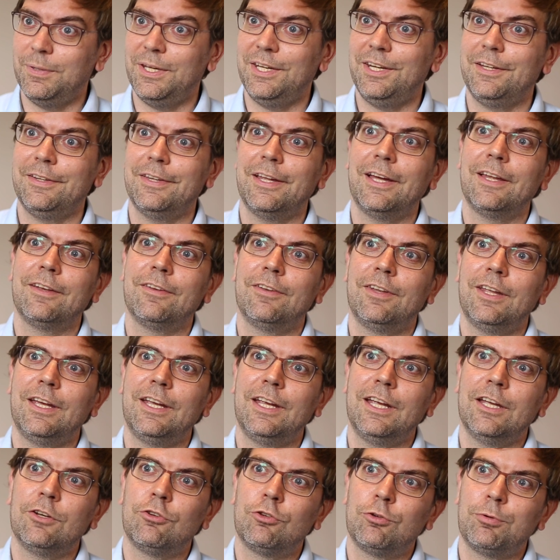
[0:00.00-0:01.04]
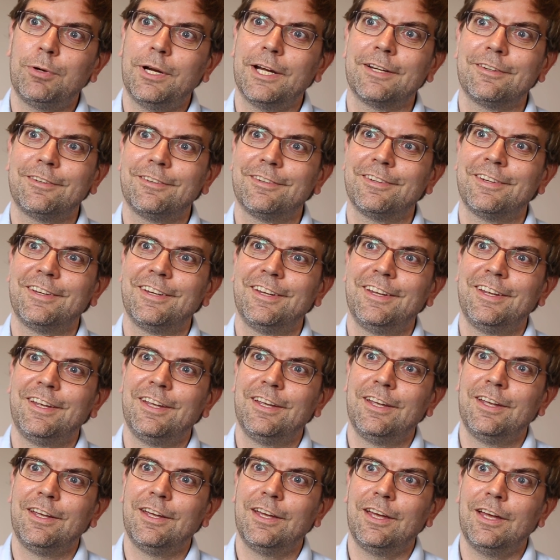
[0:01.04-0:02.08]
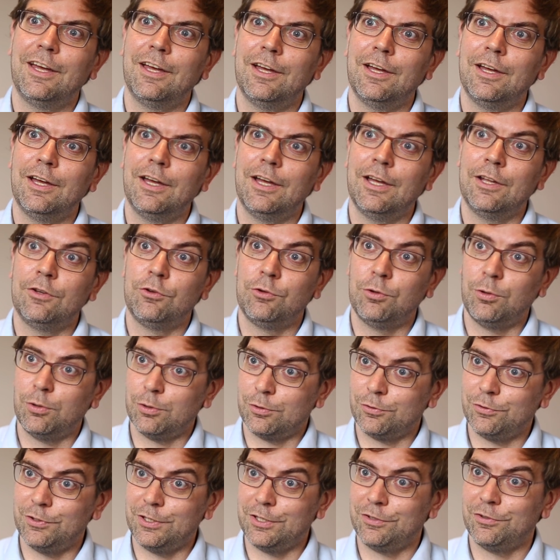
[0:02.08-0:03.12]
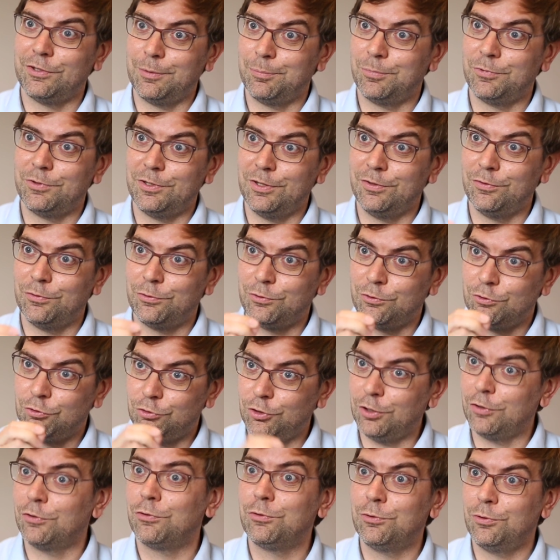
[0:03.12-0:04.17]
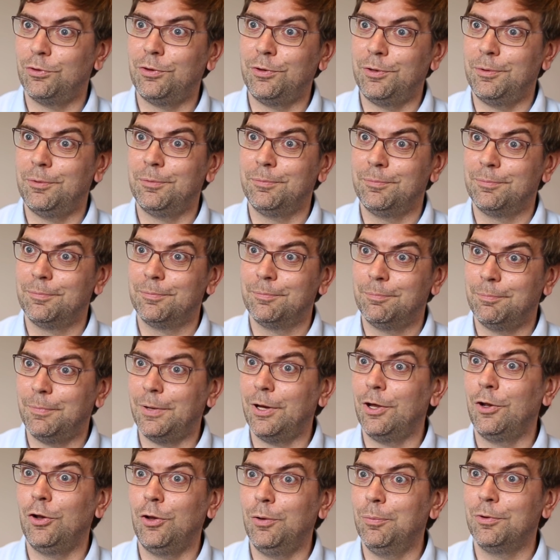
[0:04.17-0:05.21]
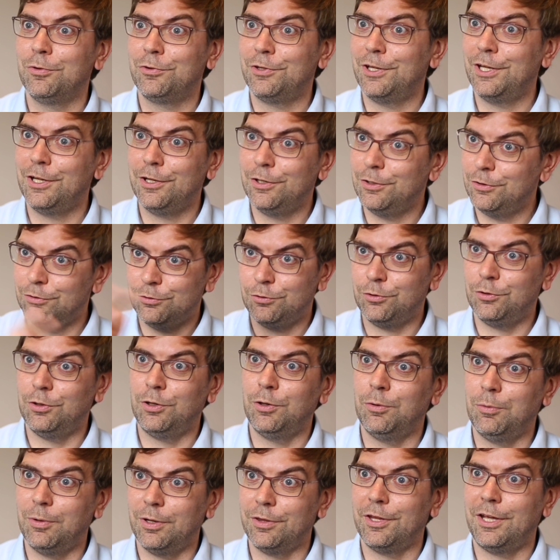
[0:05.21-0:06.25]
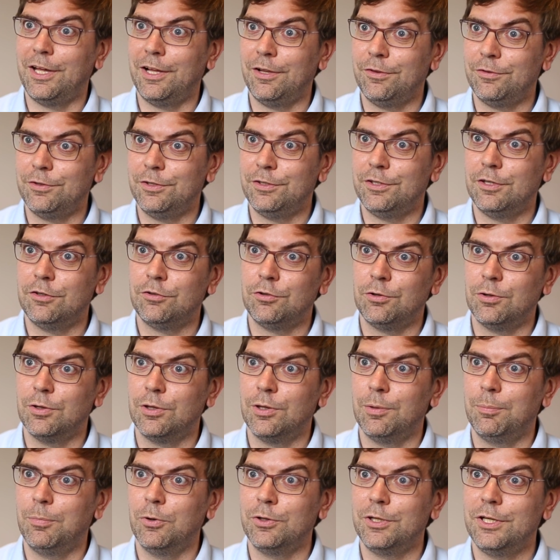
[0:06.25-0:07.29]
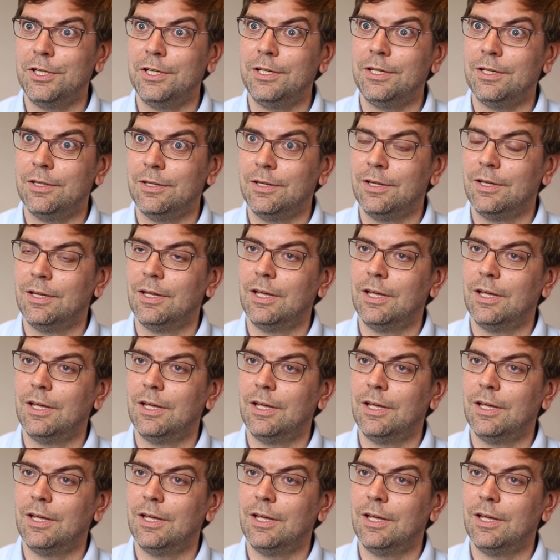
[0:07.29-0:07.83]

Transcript: meaning that they attract a toxic substance just to the myeloma cell, to no other healthy tissue in the body,